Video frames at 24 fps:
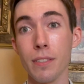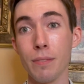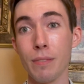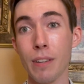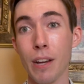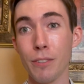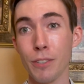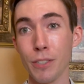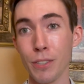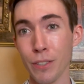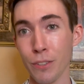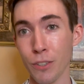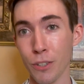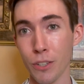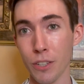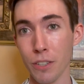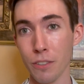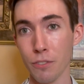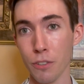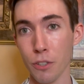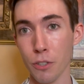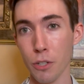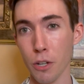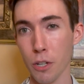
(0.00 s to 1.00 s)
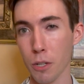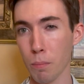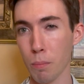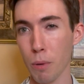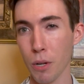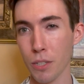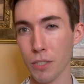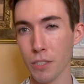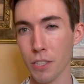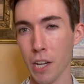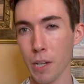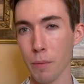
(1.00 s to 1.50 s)
I'm not really looking for
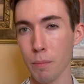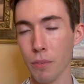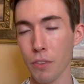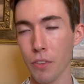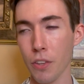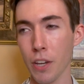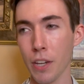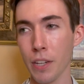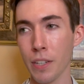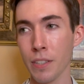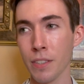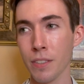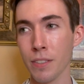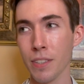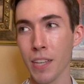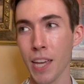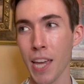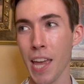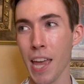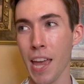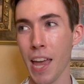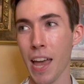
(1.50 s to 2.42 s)
cookbook type things,